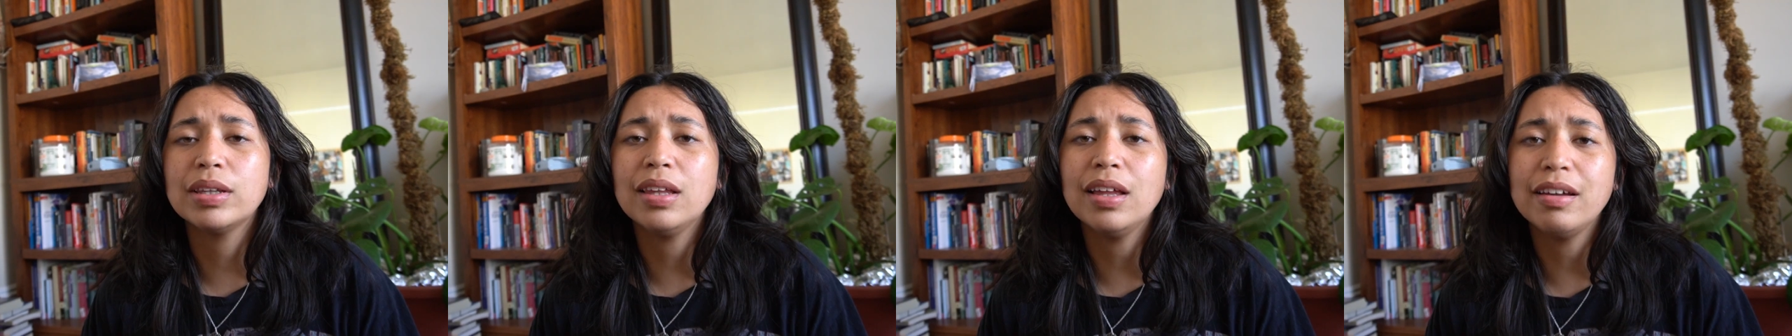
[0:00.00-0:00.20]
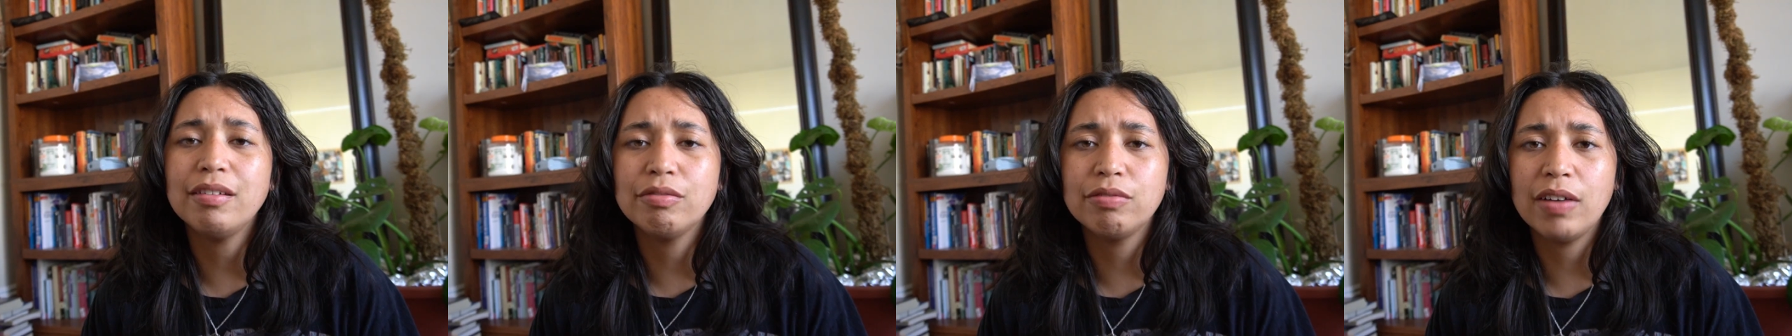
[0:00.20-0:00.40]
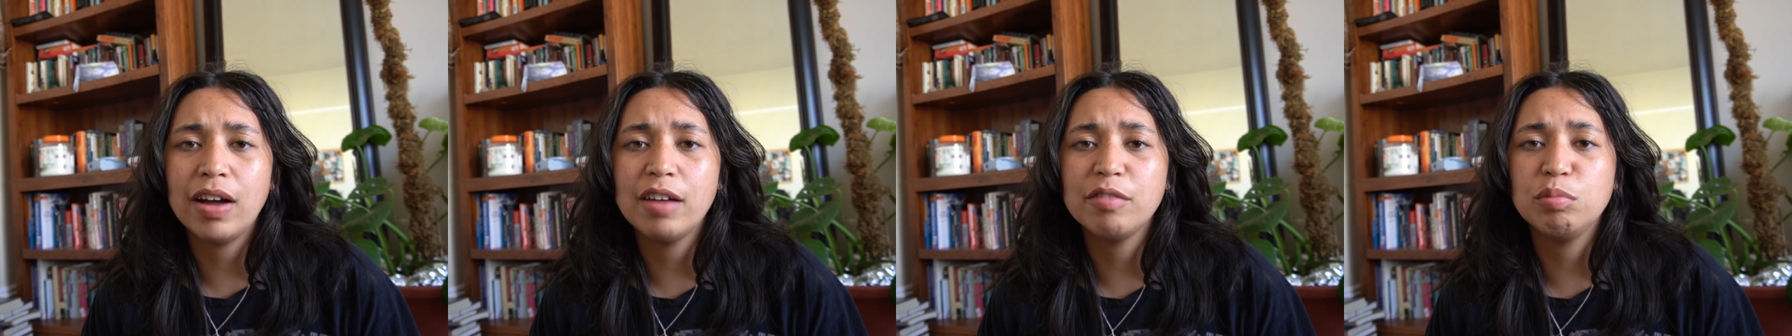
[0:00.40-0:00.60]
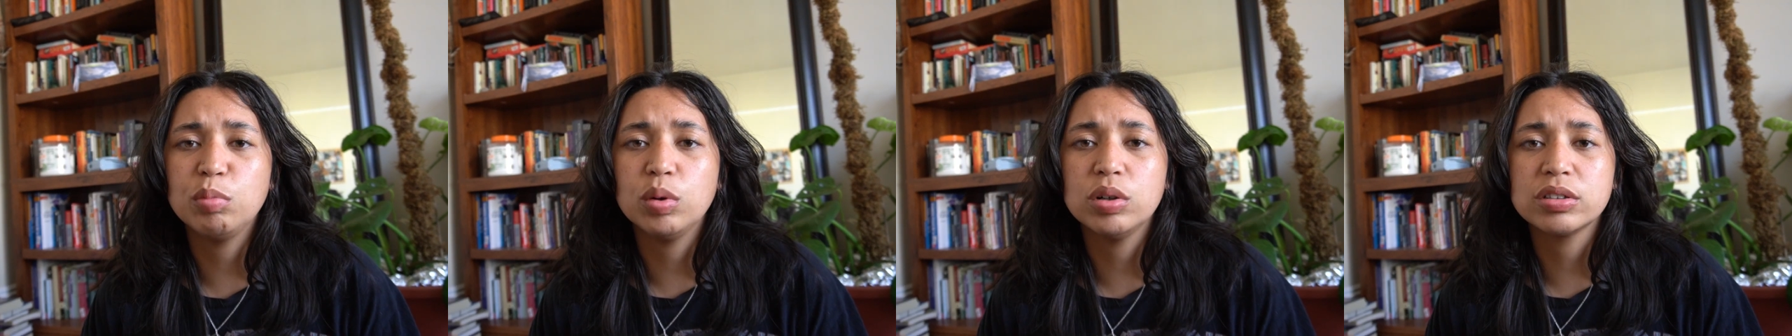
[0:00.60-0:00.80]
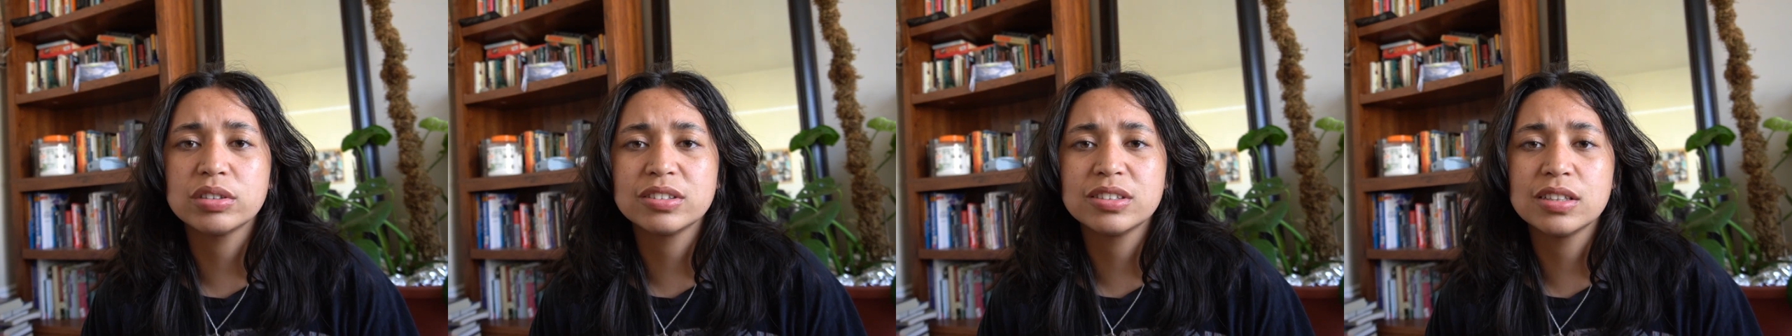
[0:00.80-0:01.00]
5
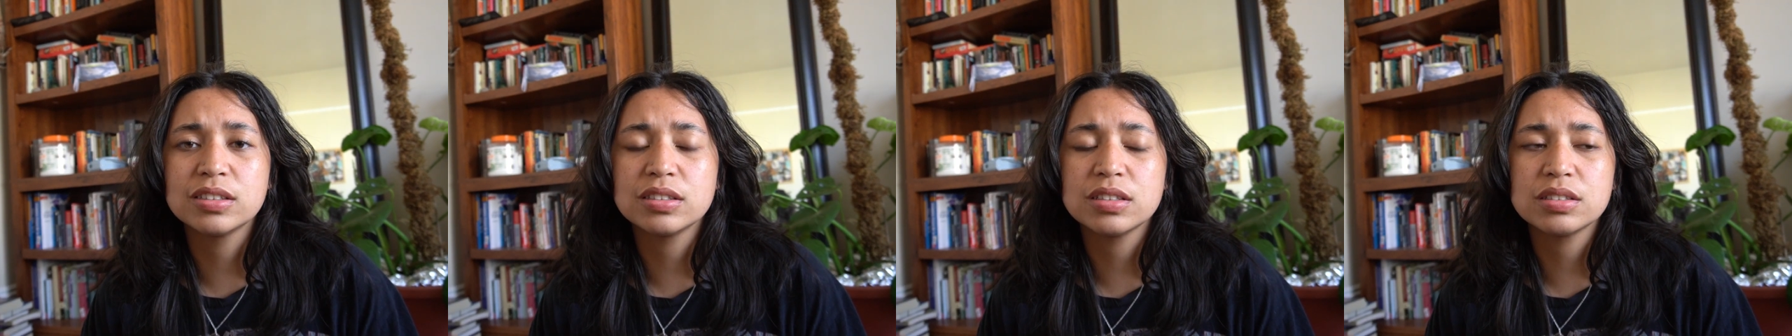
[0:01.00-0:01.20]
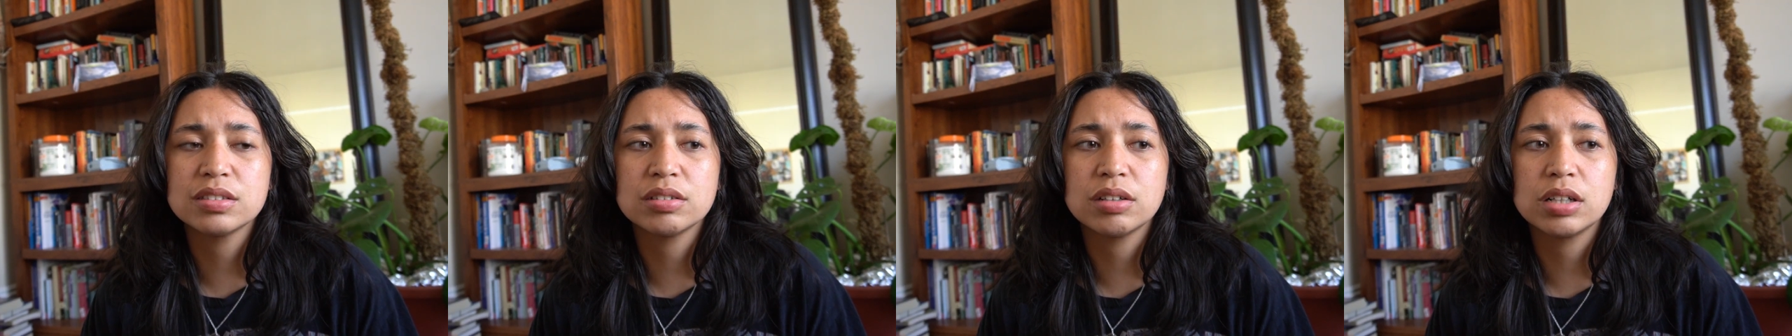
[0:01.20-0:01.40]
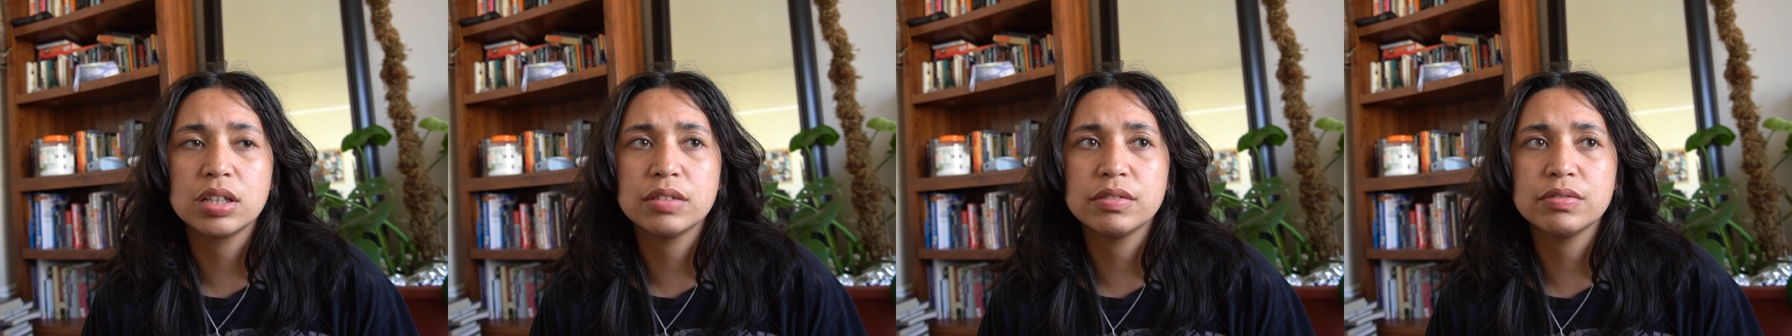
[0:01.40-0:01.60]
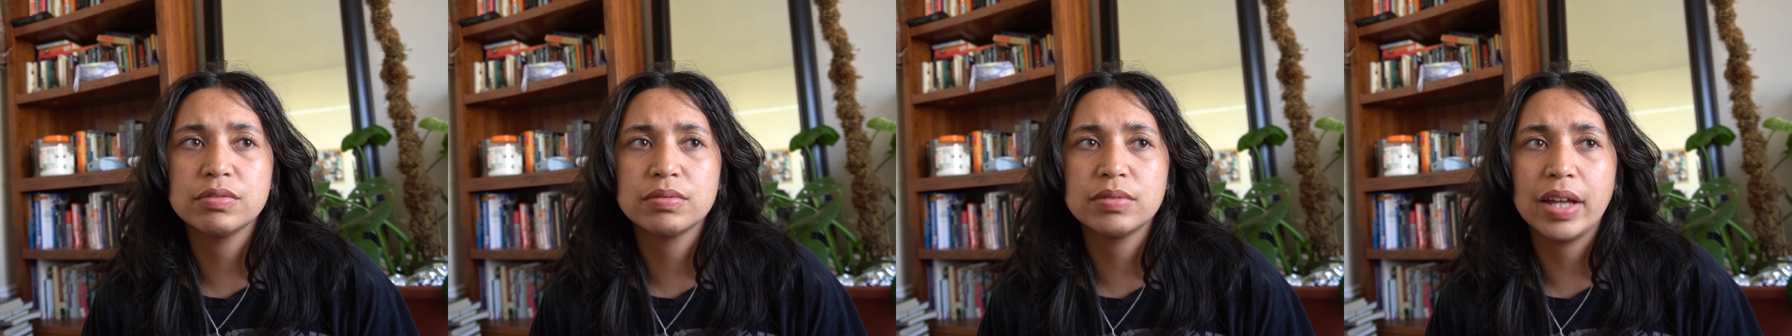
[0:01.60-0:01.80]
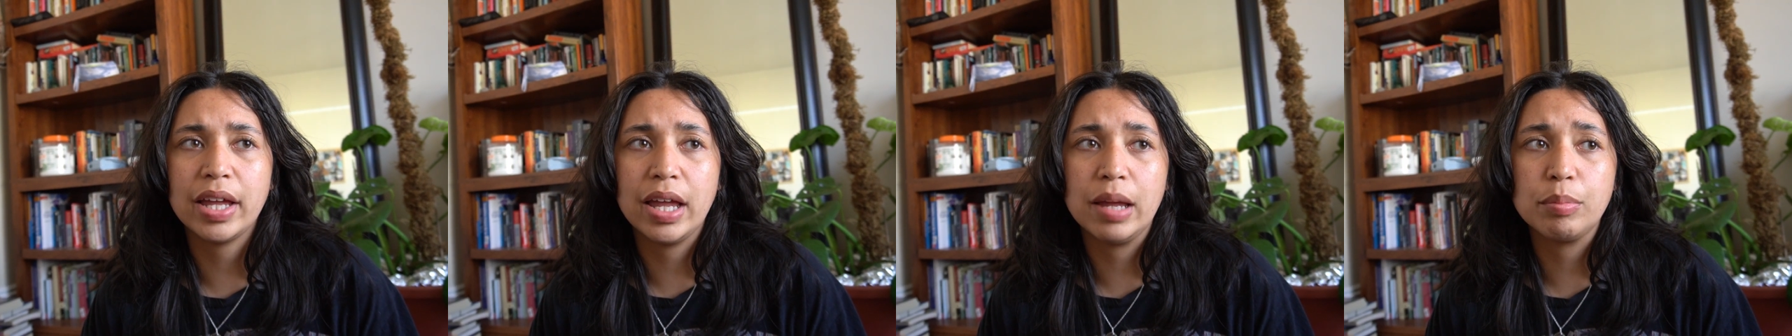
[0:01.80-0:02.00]
books since the start of
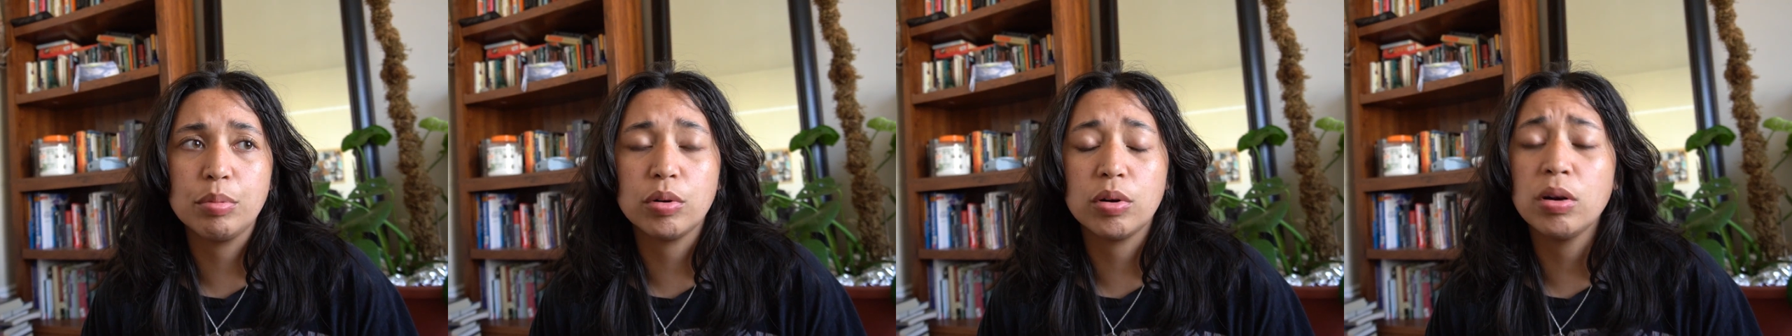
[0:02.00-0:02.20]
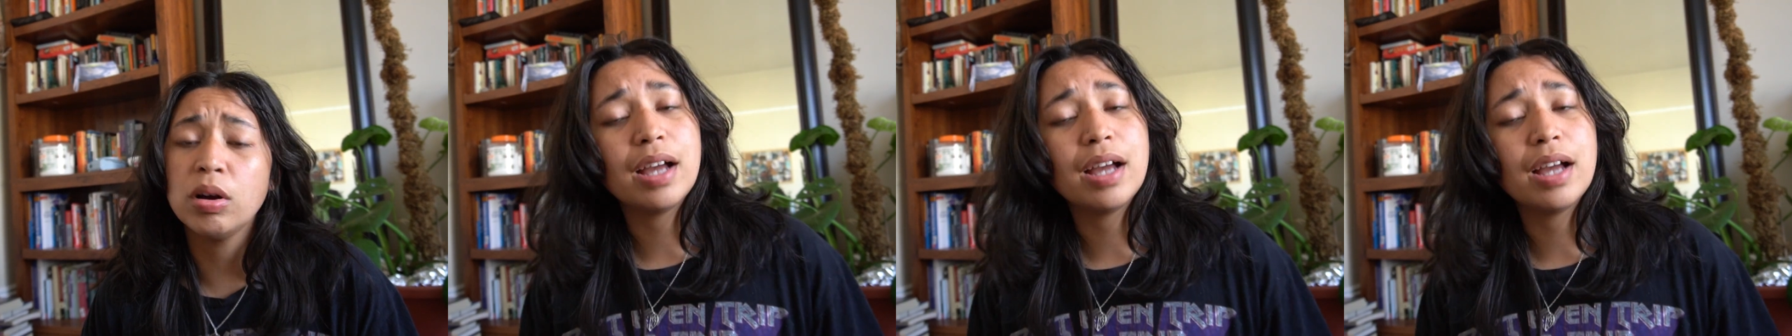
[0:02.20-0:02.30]
April.